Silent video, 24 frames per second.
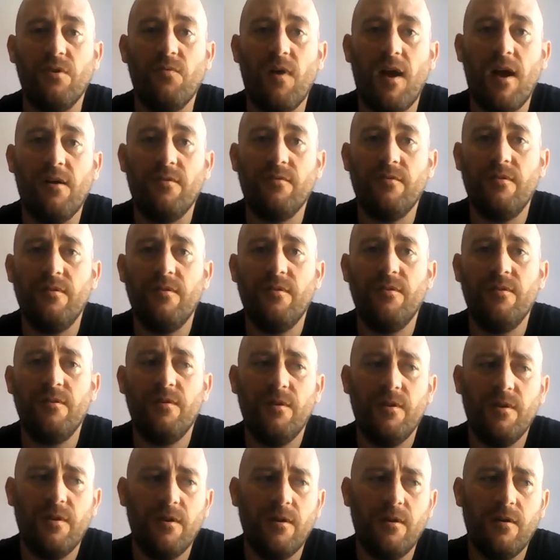round,
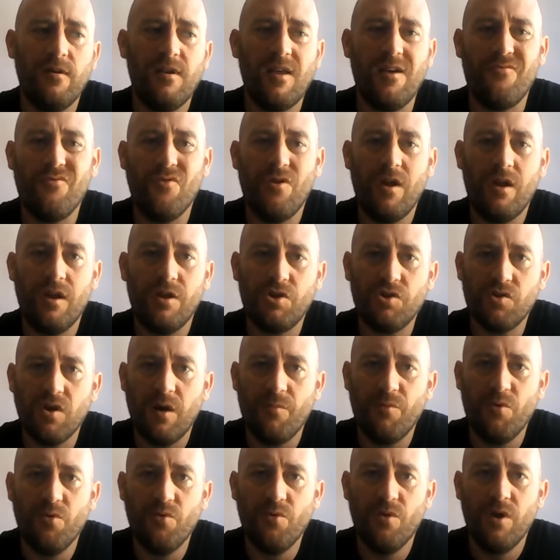never in any
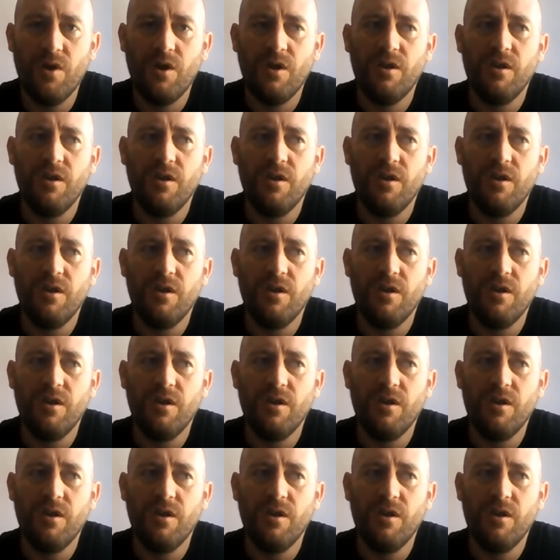trouble.